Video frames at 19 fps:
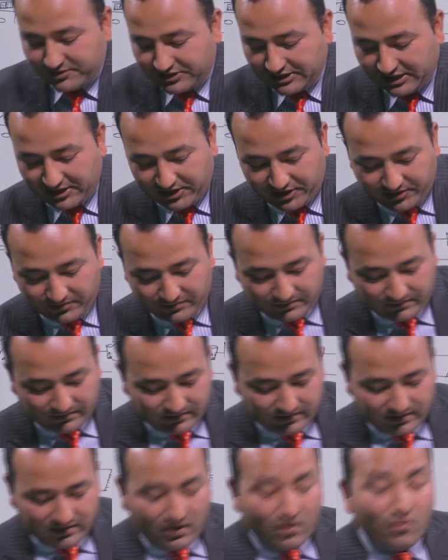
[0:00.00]
telling you
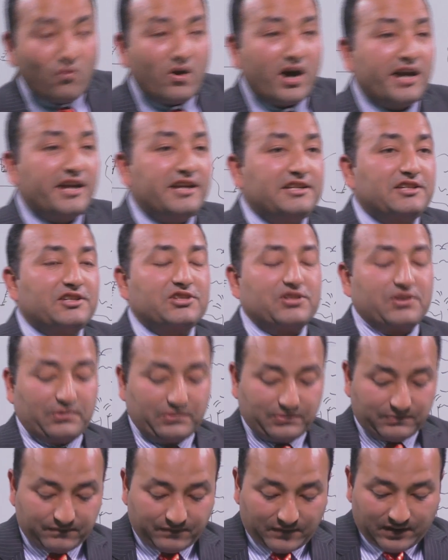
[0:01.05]
why it is
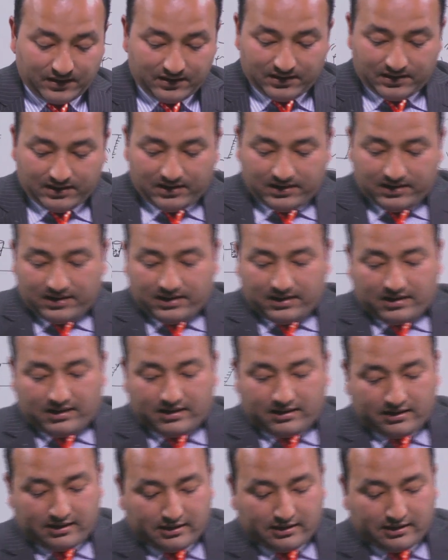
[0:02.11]
so. We